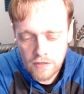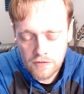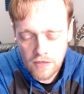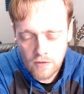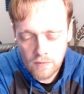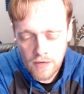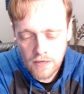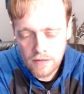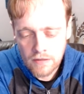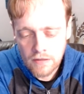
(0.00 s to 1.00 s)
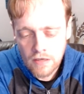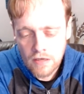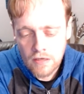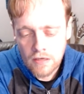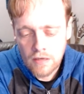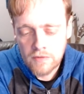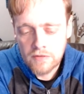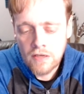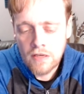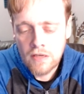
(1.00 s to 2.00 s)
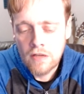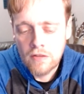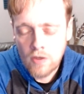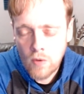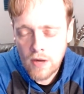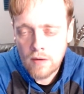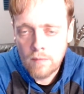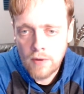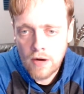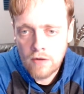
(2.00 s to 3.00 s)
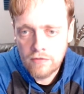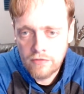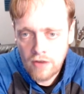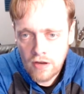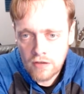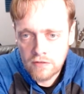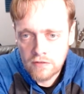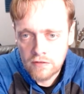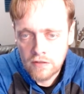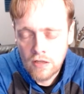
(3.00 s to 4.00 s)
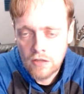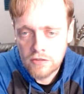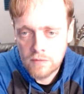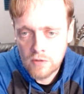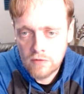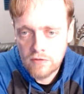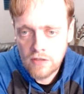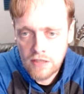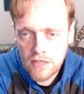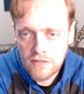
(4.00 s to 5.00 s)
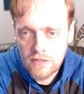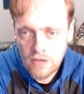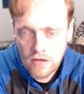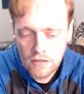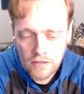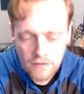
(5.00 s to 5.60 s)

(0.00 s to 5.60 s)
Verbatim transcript: Untitled Mike. I'm going to say the quick brown fox jumped over the lazy dog.